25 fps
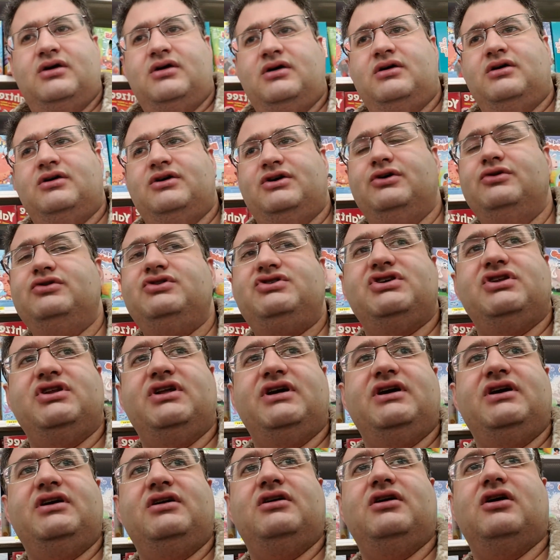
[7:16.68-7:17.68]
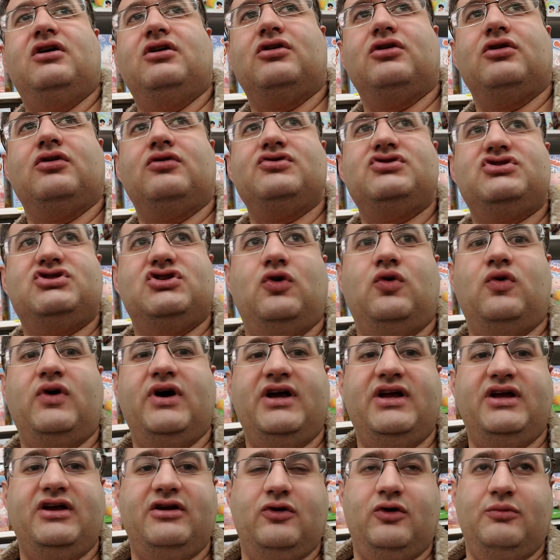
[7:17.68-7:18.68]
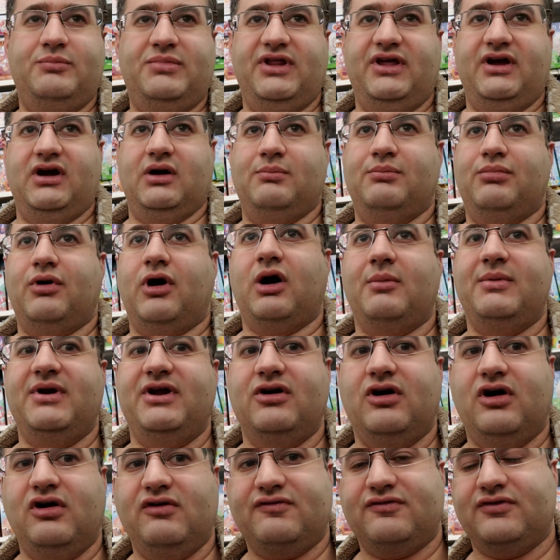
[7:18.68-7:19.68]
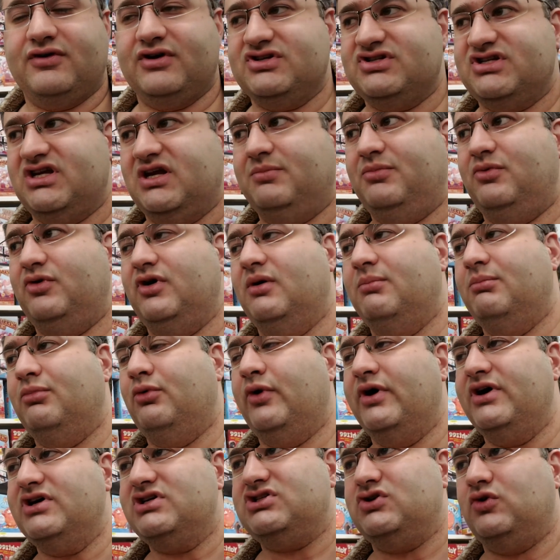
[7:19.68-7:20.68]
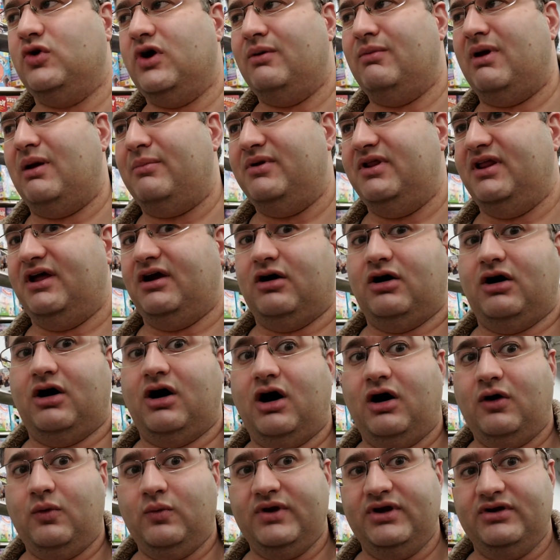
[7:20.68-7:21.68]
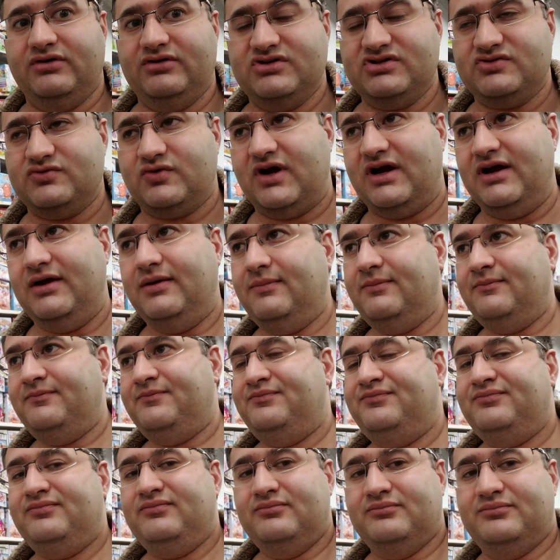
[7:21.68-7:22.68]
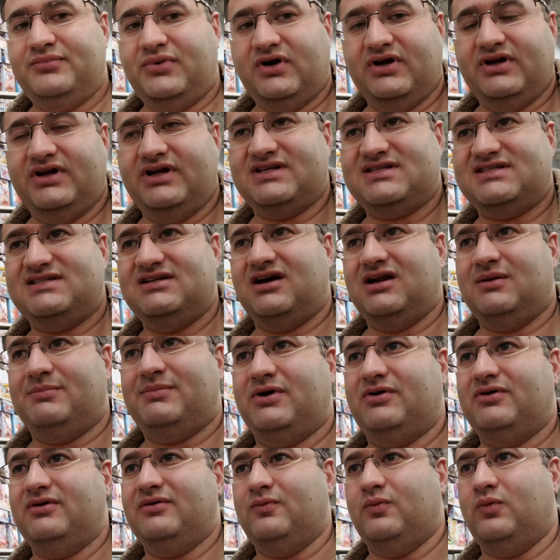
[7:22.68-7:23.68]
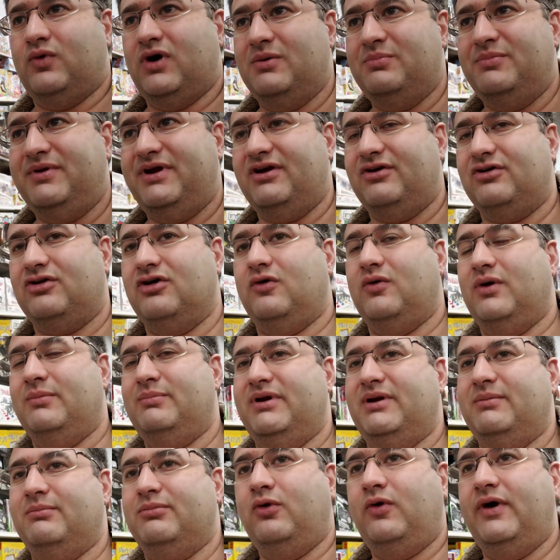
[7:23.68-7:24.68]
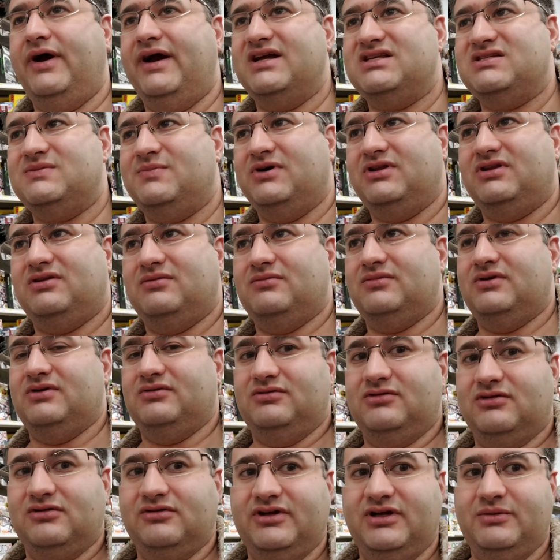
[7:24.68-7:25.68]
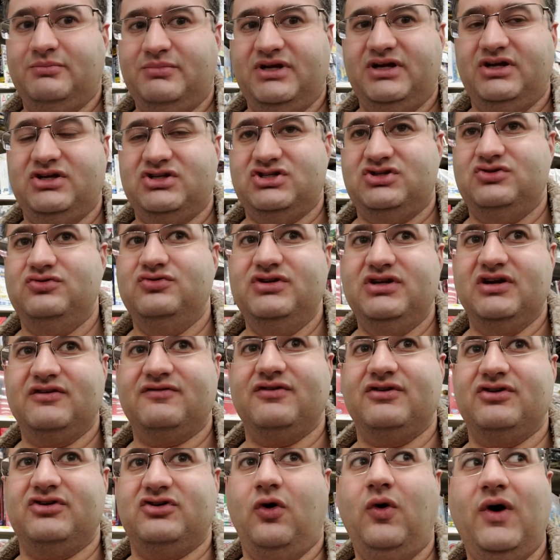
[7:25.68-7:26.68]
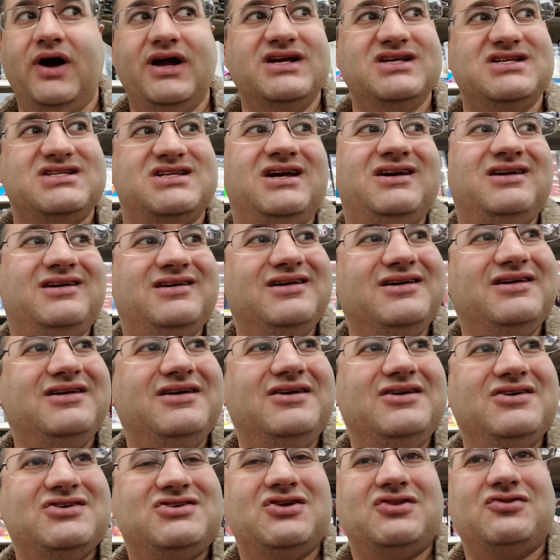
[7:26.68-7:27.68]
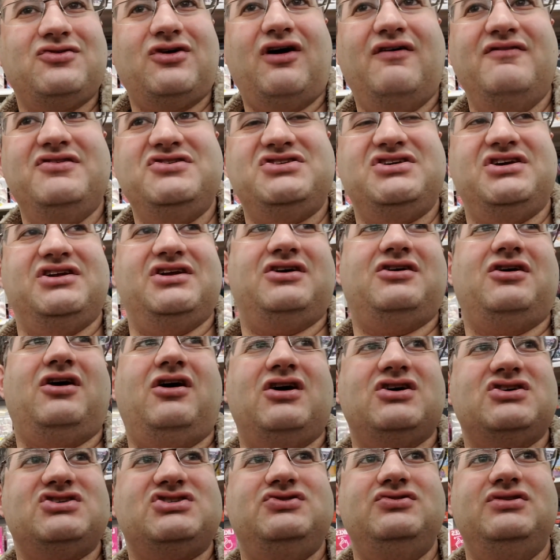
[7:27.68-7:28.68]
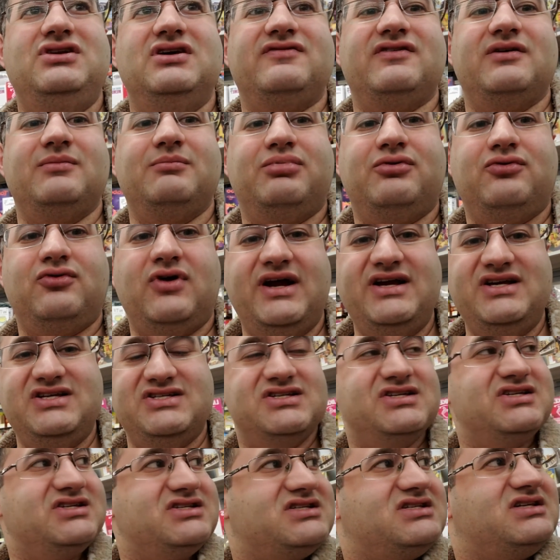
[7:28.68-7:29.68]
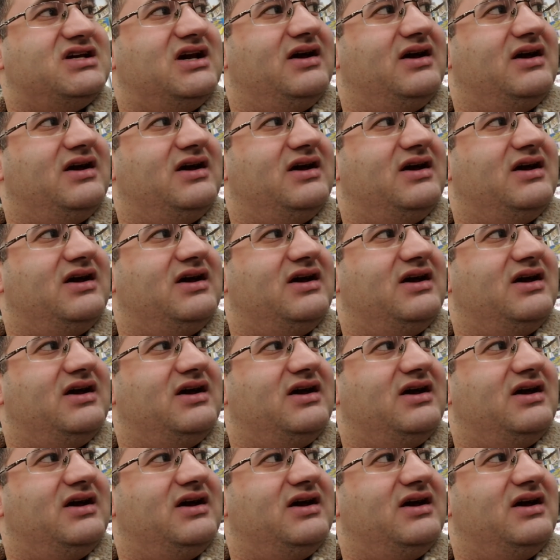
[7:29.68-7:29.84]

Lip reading: Usually, a girl's toy, would be like a Barbie doll, for example, and a boy's toy might be like a Hot Wheels, right? But it's not about one being girl, one being boy. It's about them literally being 2 different toys. So they're obviously going to cost 2 different prices.